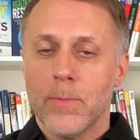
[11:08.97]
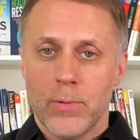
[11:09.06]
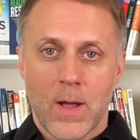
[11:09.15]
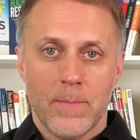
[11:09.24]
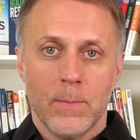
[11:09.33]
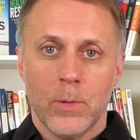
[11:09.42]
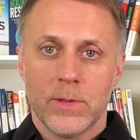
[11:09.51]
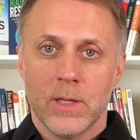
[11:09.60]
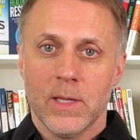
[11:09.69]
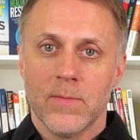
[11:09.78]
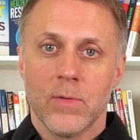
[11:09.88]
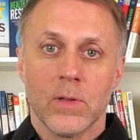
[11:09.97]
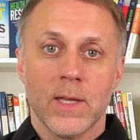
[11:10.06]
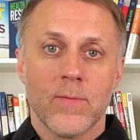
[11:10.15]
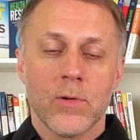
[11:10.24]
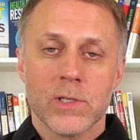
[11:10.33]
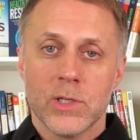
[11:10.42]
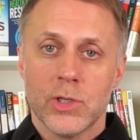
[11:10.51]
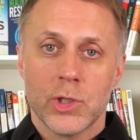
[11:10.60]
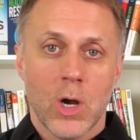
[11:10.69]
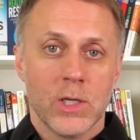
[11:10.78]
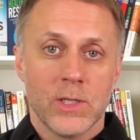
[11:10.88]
problem with the liver. Liver is in charge